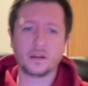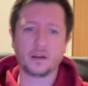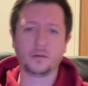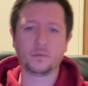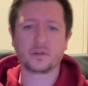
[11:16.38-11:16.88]

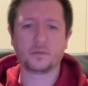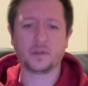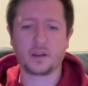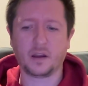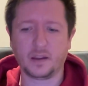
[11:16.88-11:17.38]

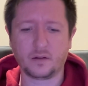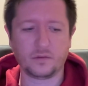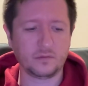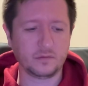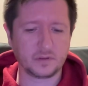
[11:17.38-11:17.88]
a guy
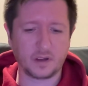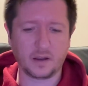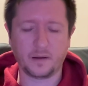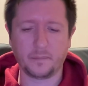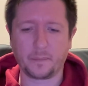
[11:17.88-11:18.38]
called
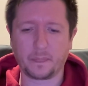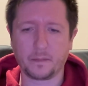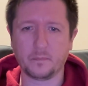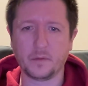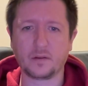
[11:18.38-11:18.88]

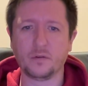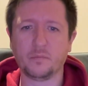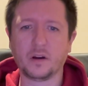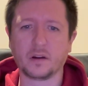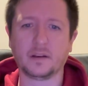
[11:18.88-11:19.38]
Michael
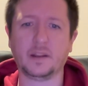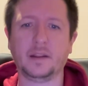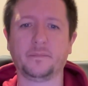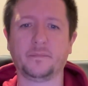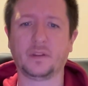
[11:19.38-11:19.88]

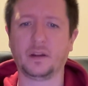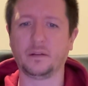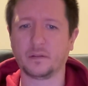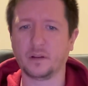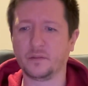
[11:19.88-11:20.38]
Barkley.
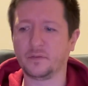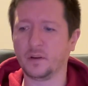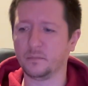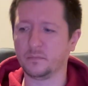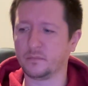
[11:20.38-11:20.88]
Now I've
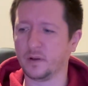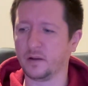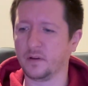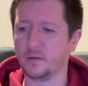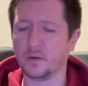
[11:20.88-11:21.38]

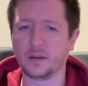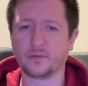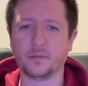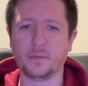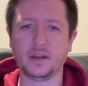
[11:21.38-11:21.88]
known
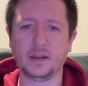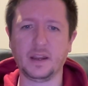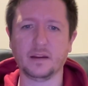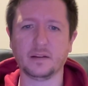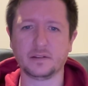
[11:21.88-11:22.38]
Mike for many
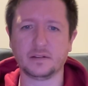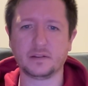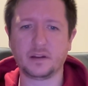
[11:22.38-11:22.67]
years,